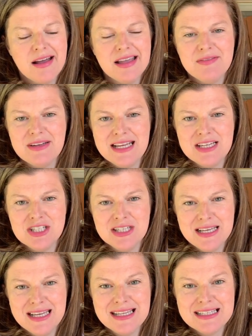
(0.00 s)
If an
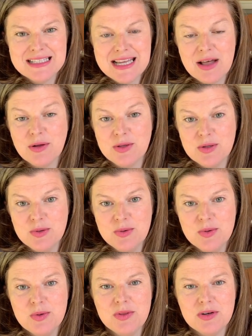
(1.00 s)
agent can't tell
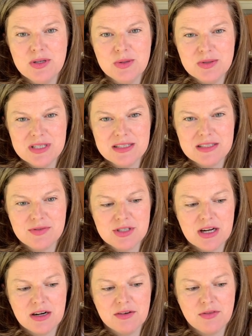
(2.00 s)
you who they're using as a
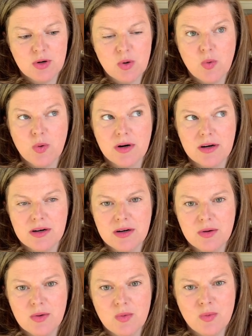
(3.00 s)
photographer, or
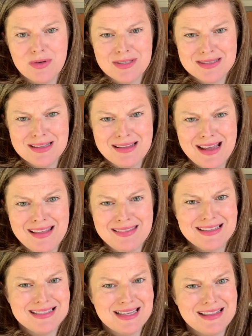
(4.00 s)
worse than that,
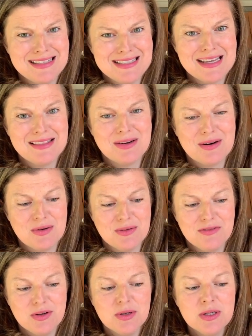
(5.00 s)
they say they take their own
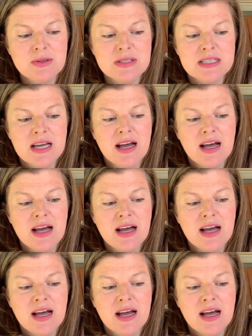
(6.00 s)
photos,